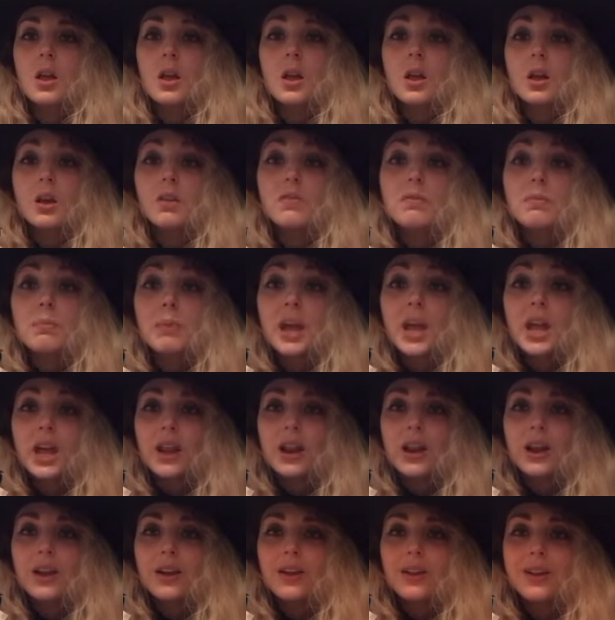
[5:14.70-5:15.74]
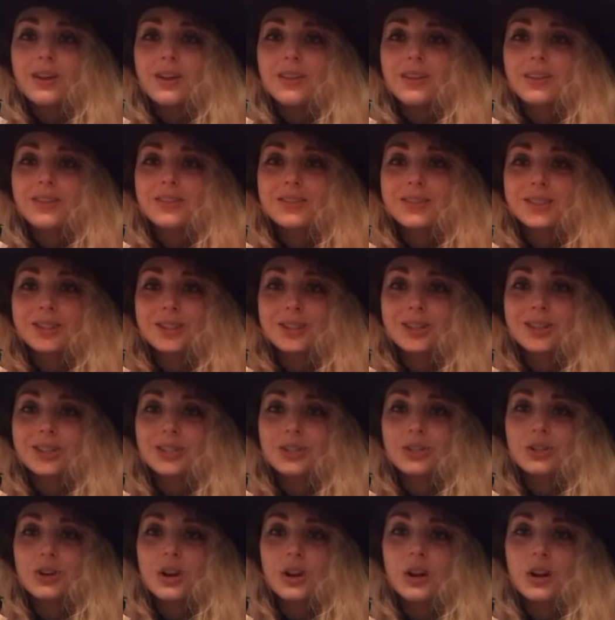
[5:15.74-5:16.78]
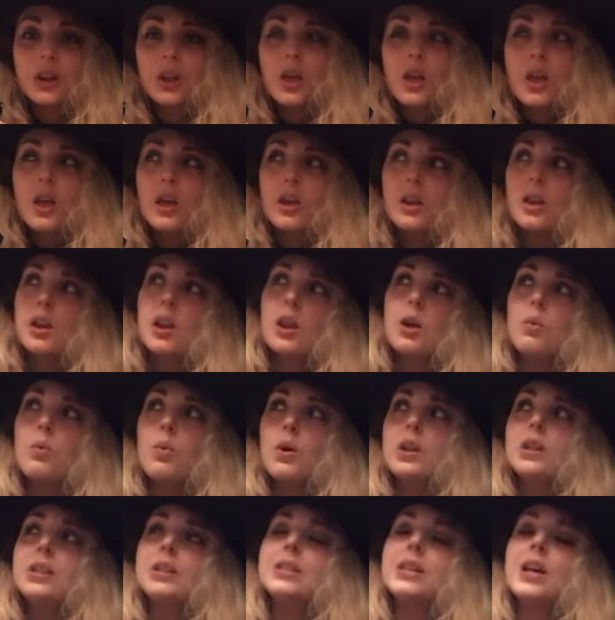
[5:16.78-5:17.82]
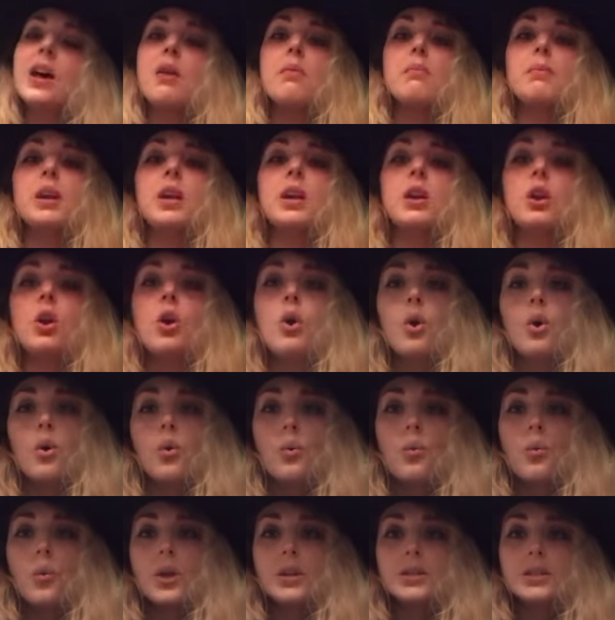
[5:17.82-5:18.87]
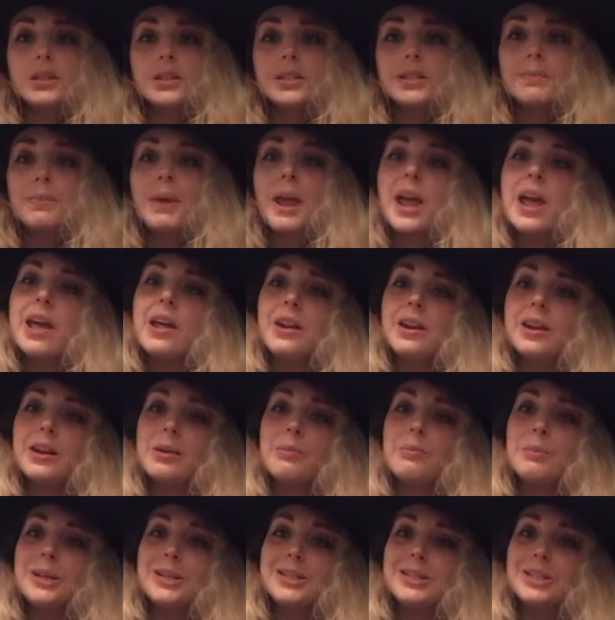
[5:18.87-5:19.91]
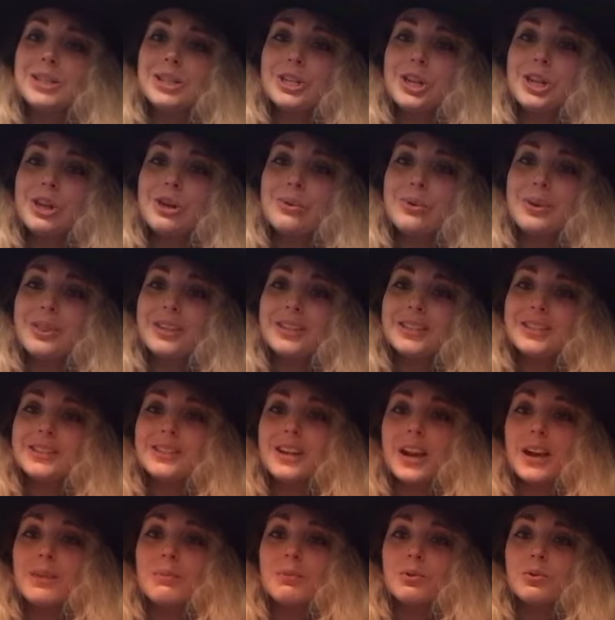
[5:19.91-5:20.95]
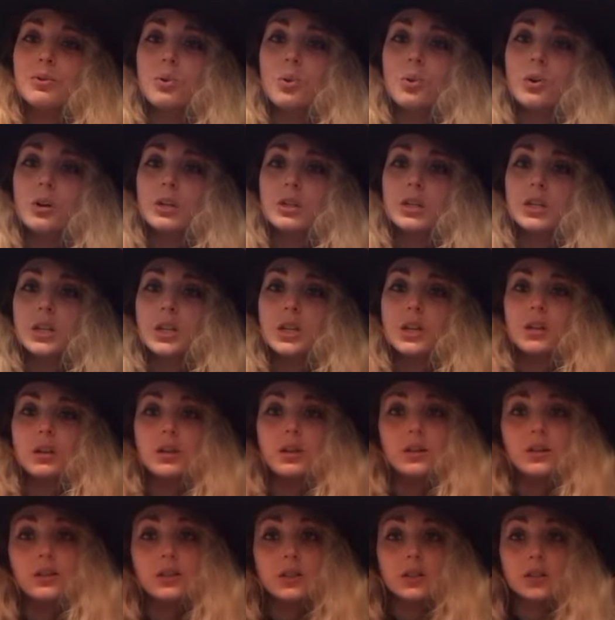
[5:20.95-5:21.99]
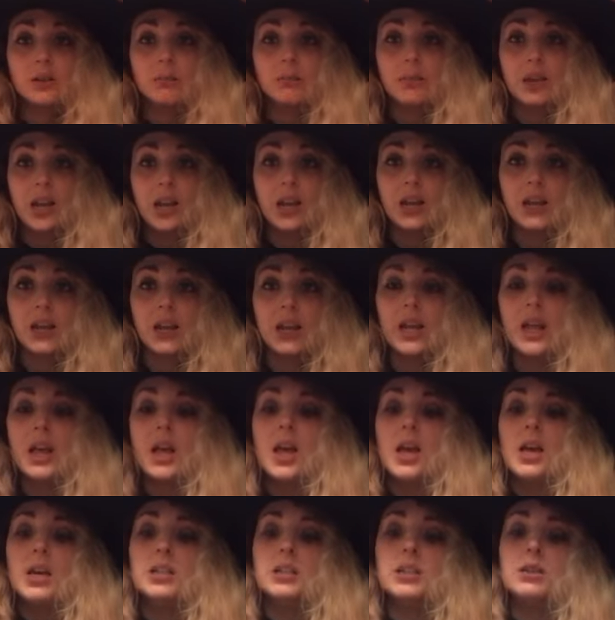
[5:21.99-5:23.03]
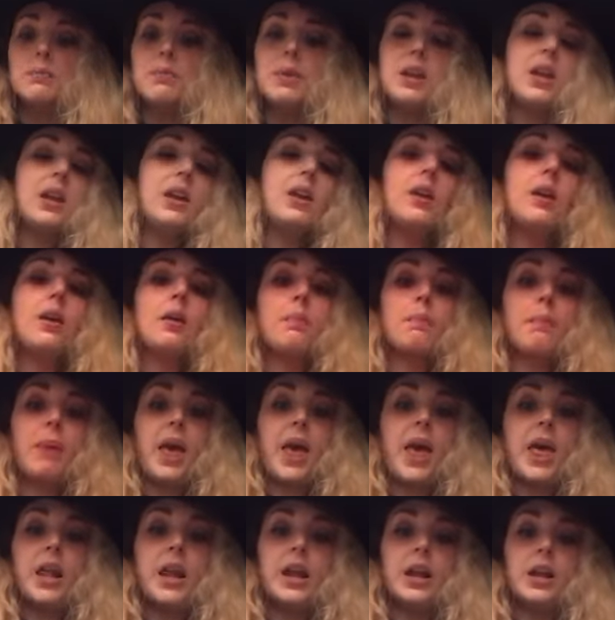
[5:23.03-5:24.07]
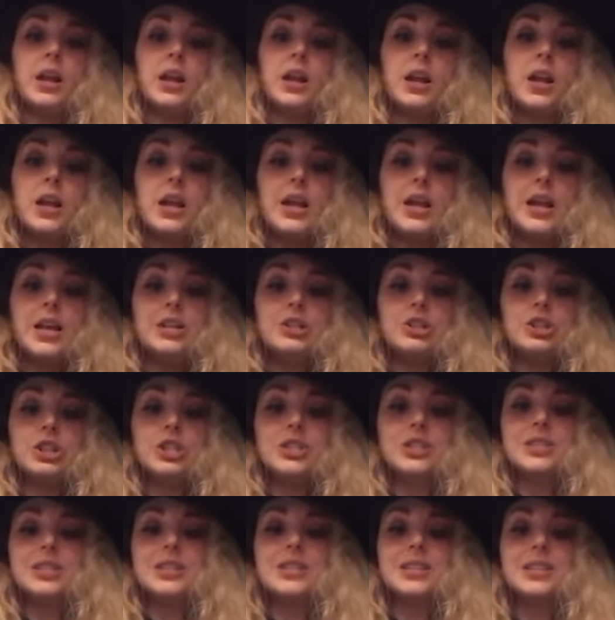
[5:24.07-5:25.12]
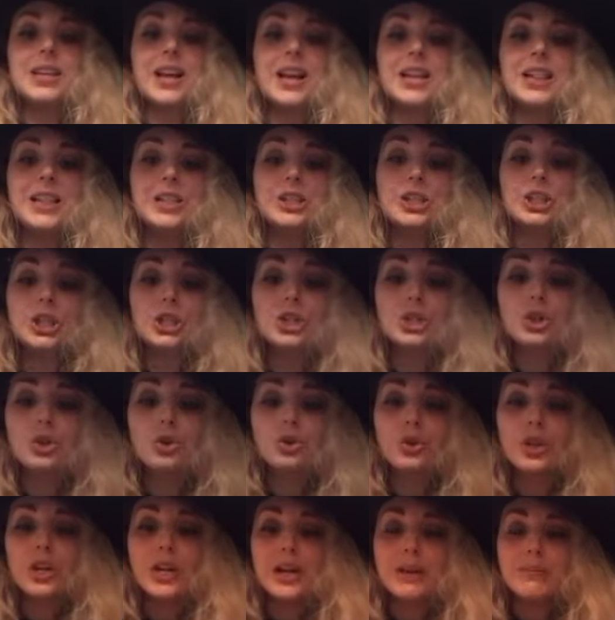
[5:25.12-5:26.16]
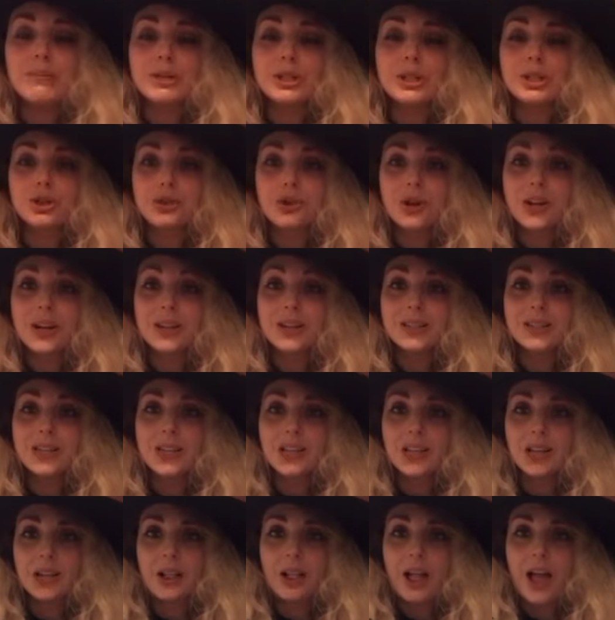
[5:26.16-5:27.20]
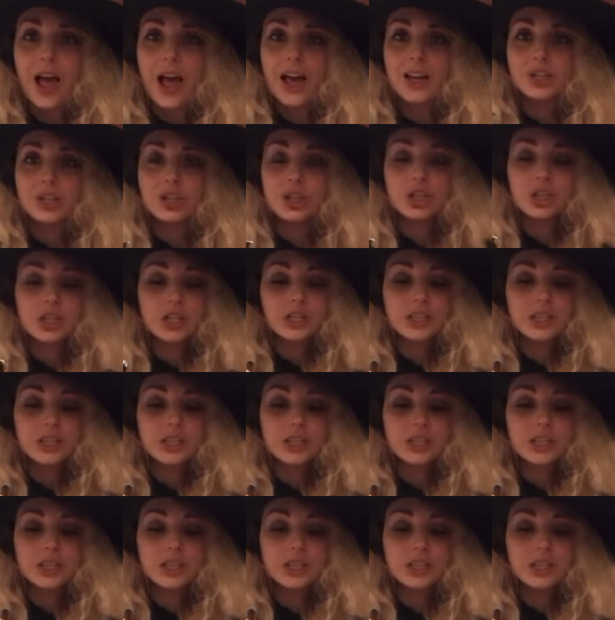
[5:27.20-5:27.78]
of panic to this drink. Now, what does that mean? What does panic mean to you in this time of quarantine? To me, panic is just a silent scream straight into the glass,